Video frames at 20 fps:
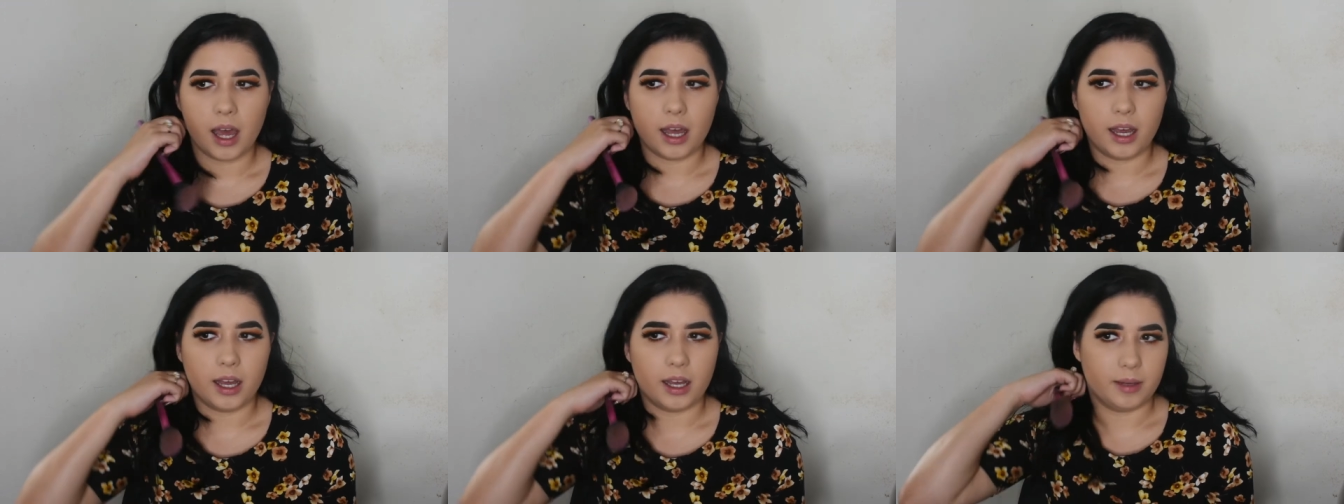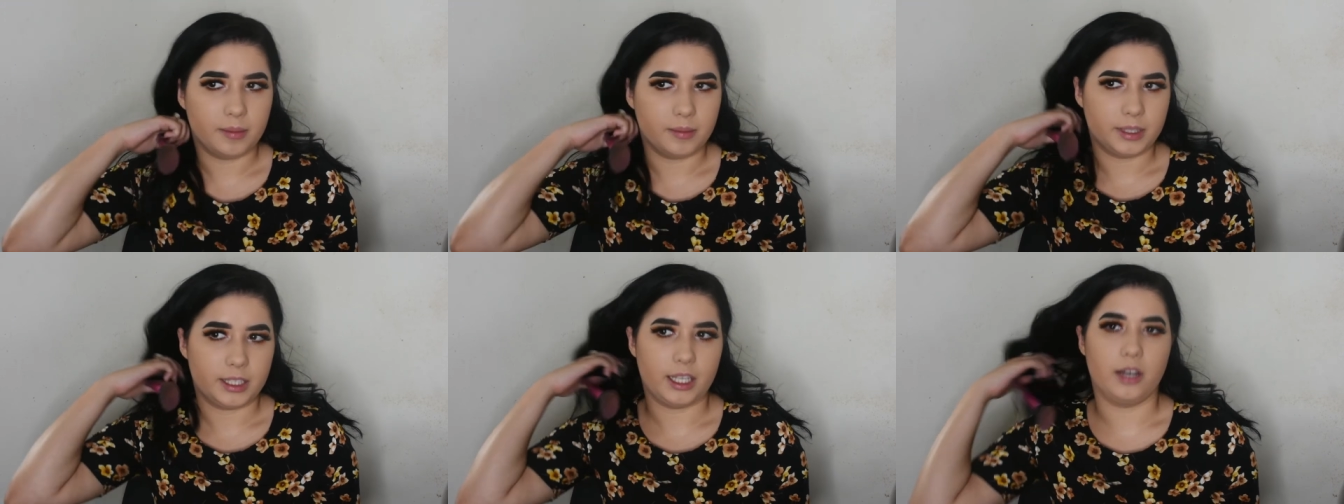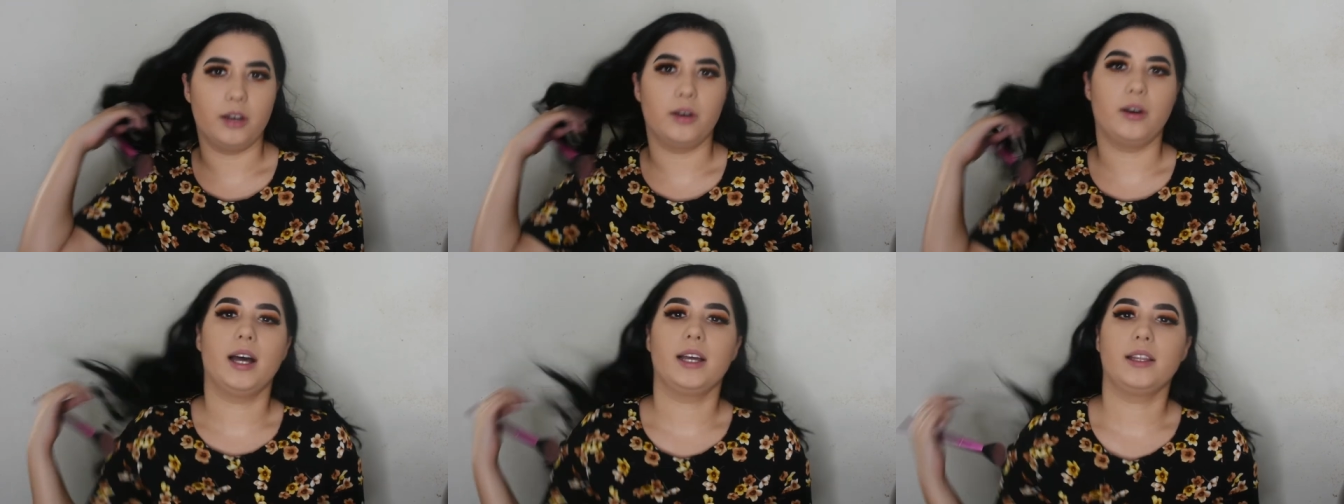Um,
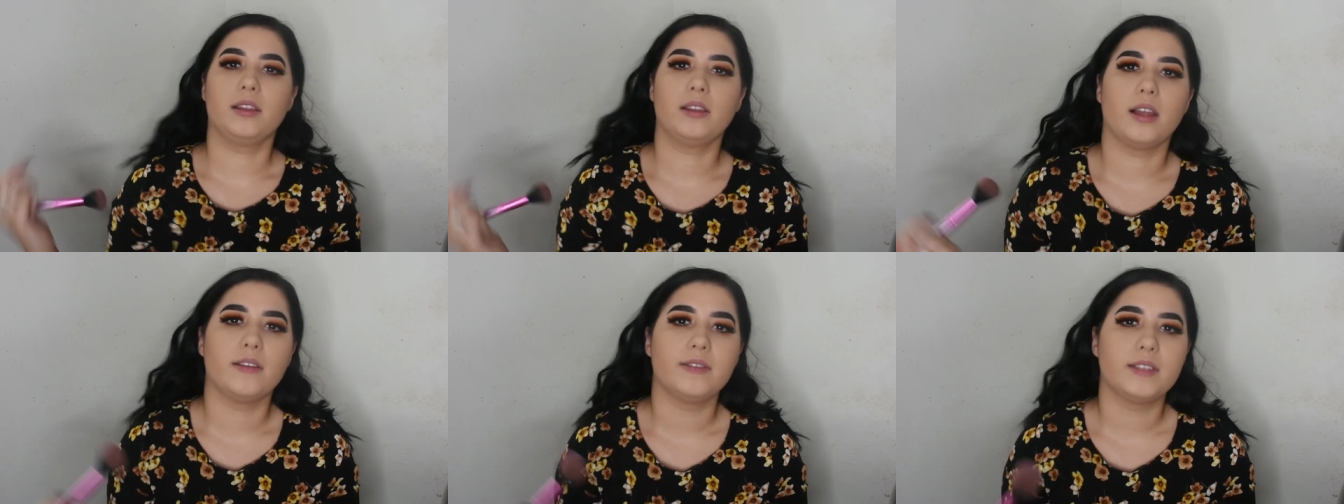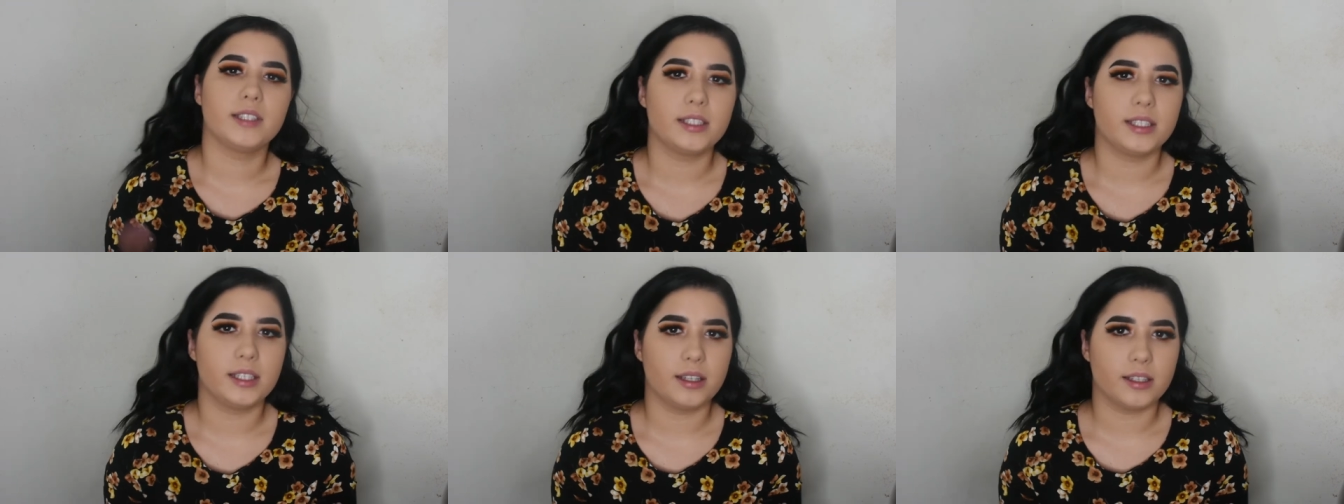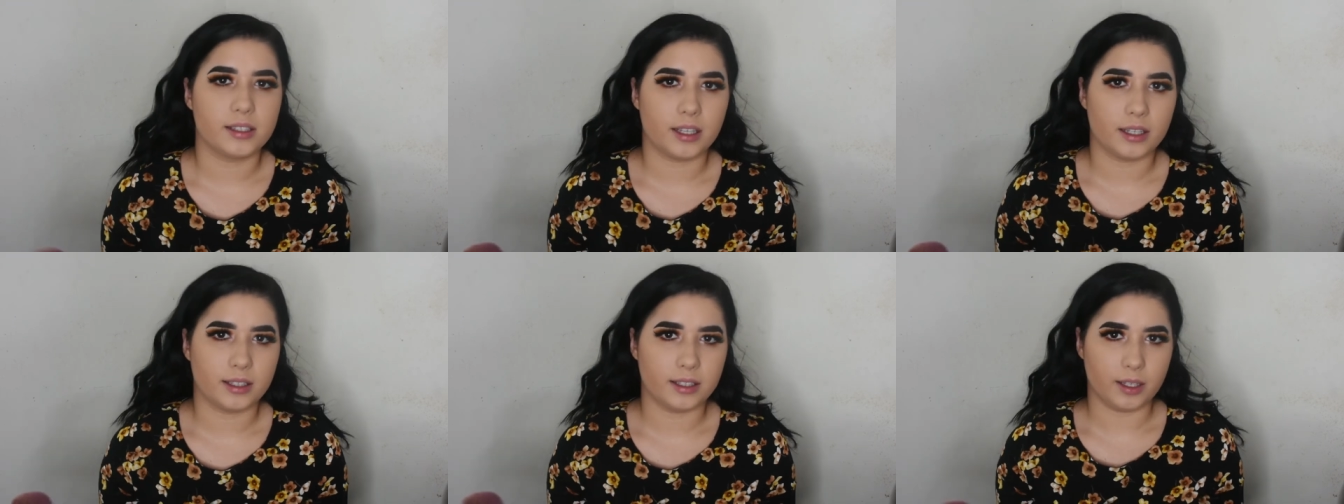so I'd love to see
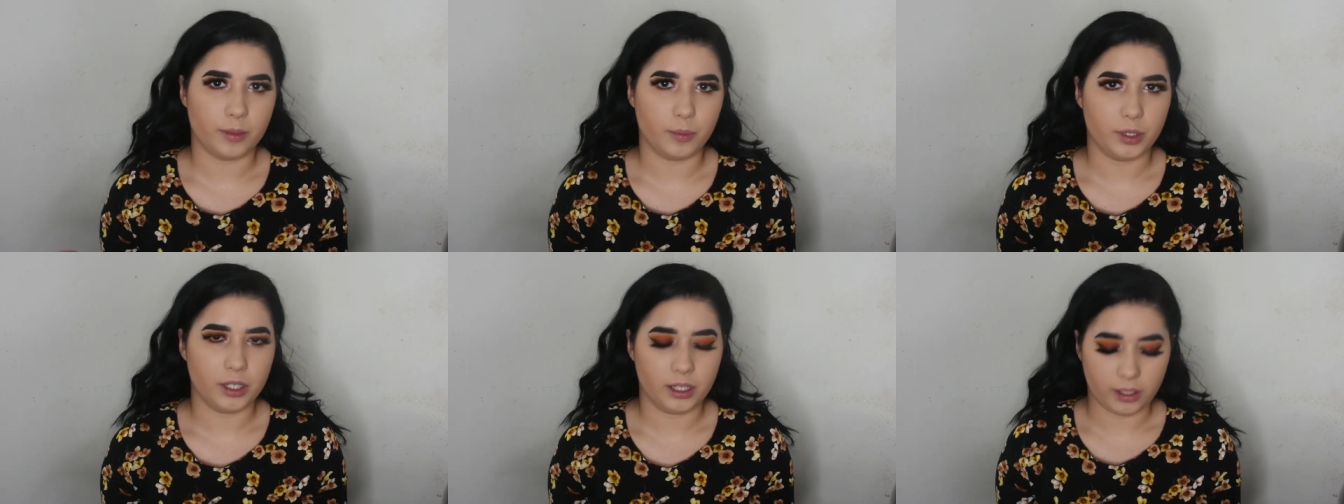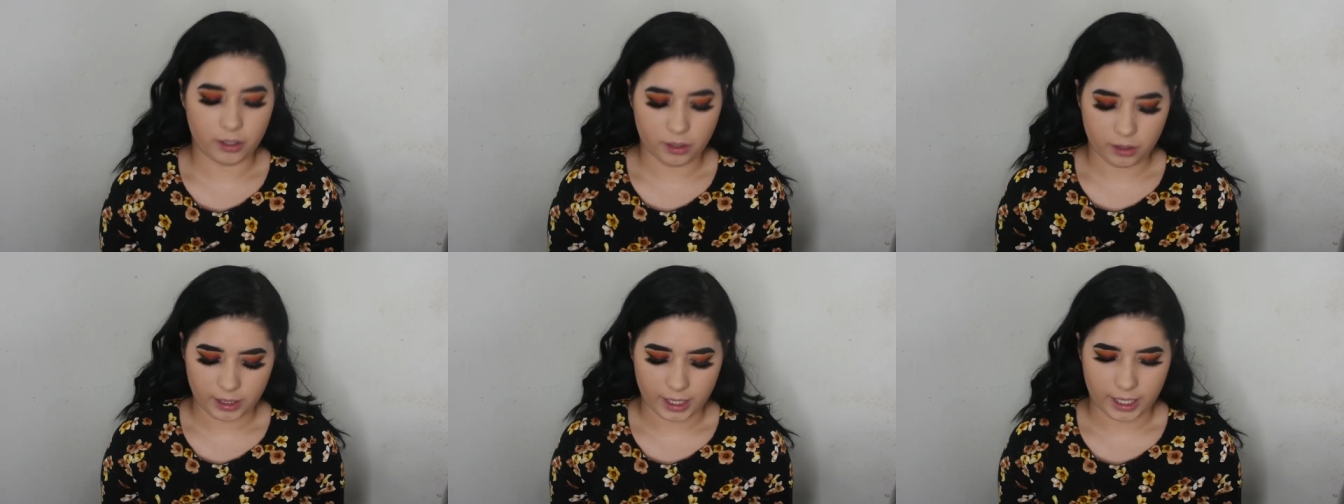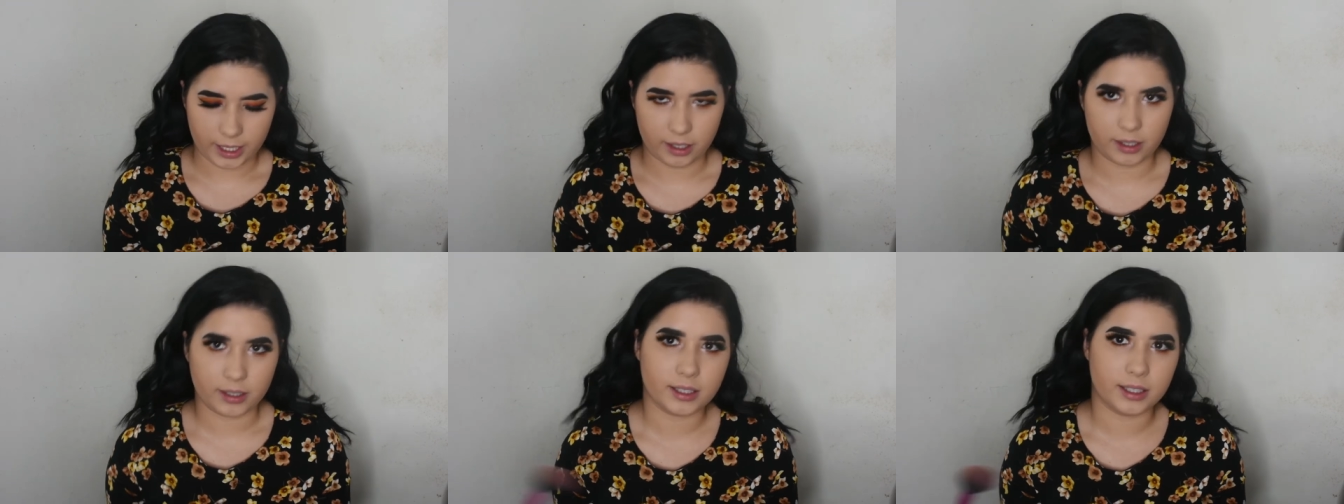this on someone a little
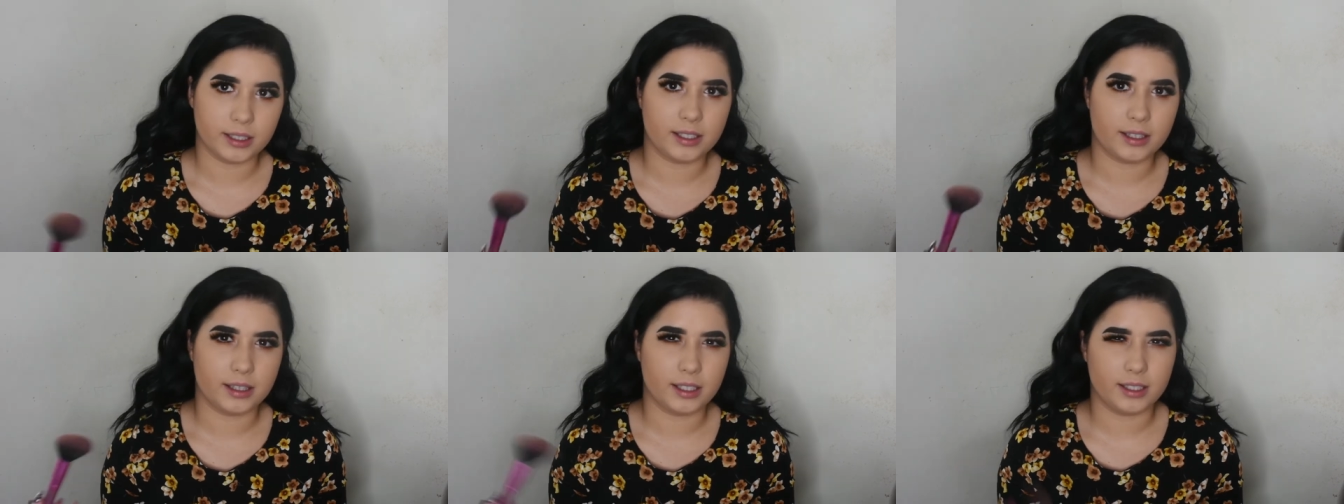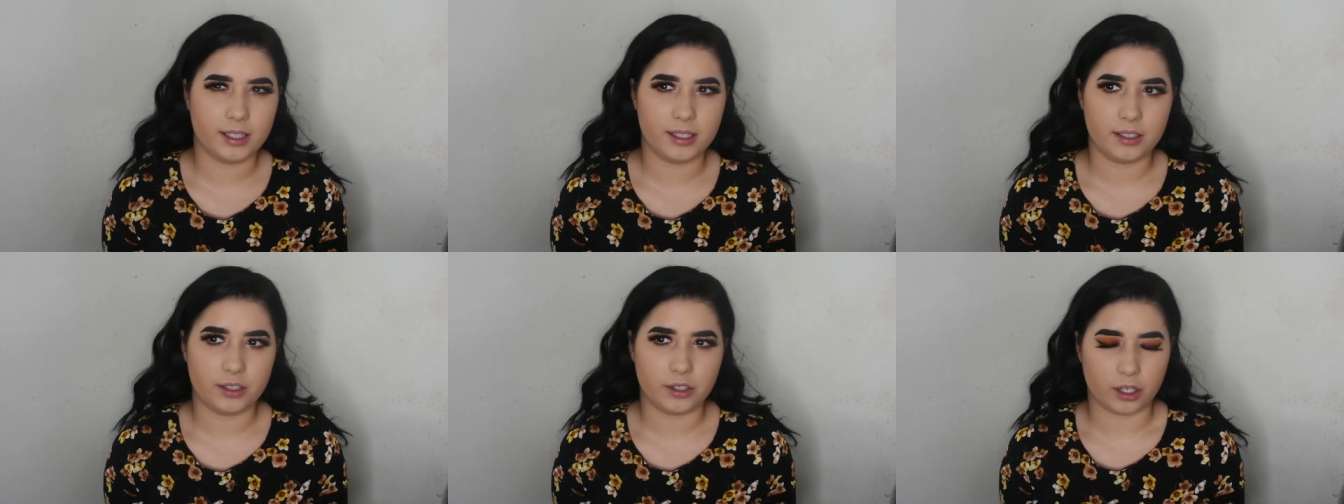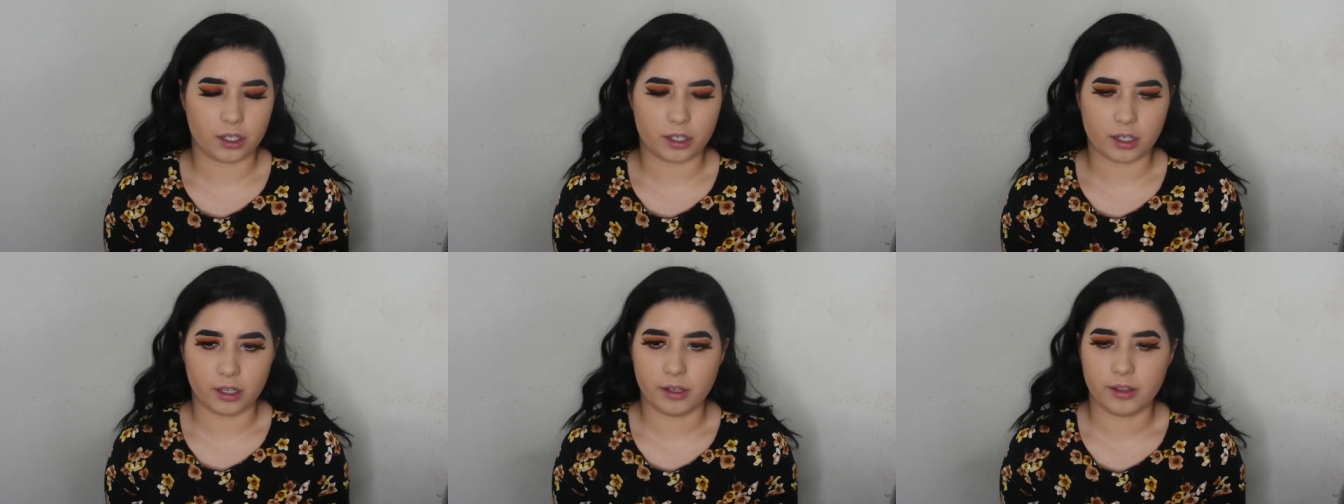lighter since this is
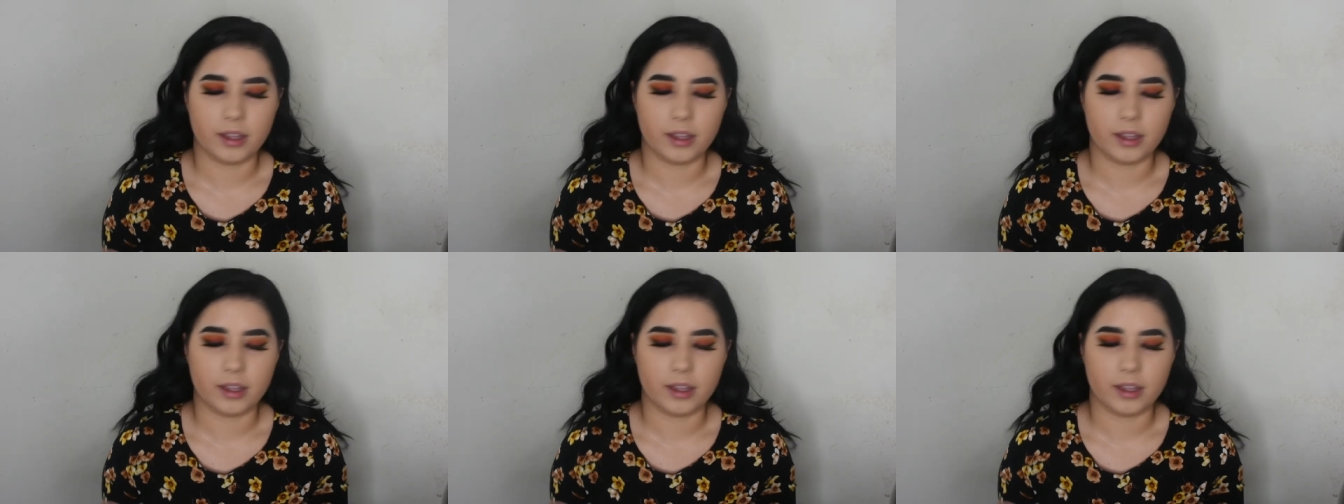darker